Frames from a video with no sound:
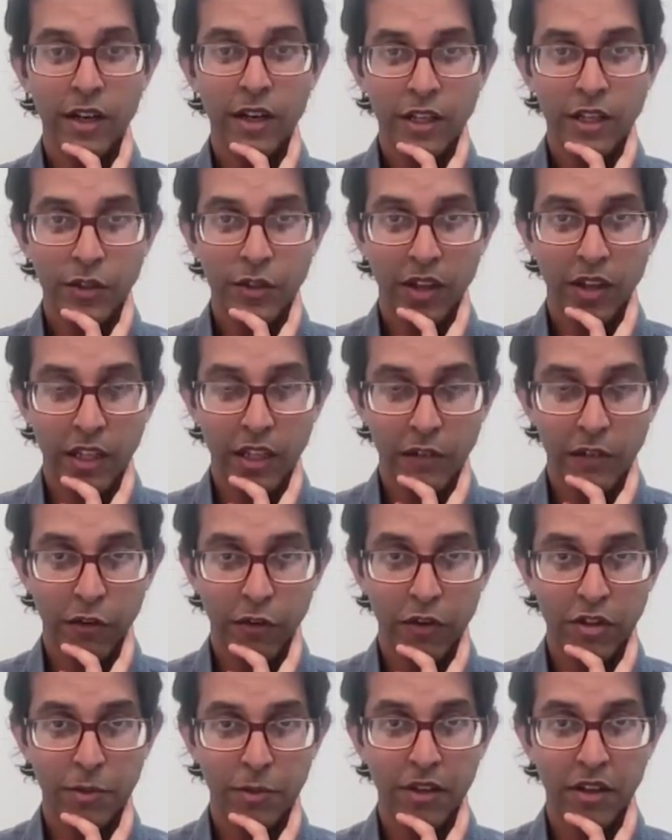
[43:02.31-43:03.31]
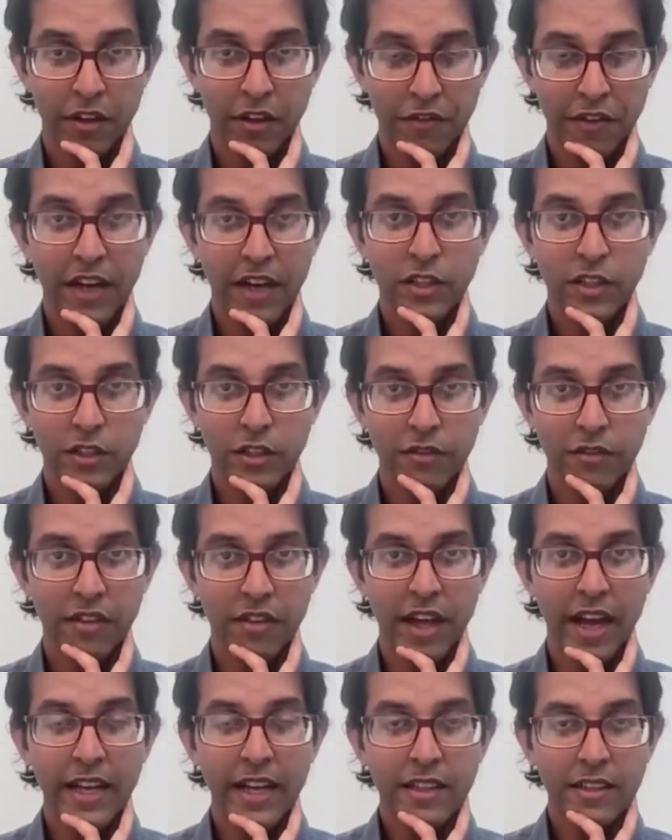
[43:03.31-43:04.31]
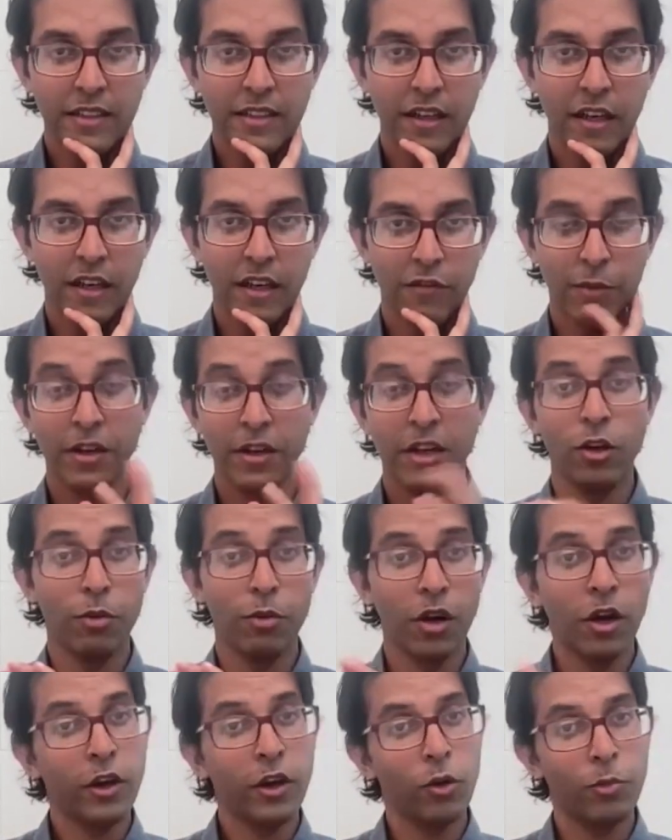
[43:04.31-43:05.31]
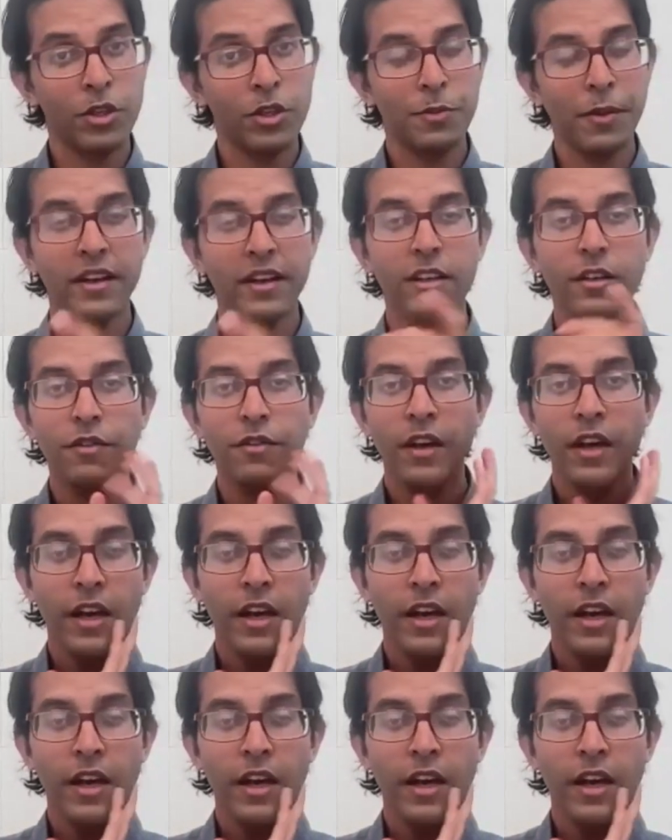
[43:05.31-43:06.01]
So I like the reversibility factor of that from an endobronchial perspective.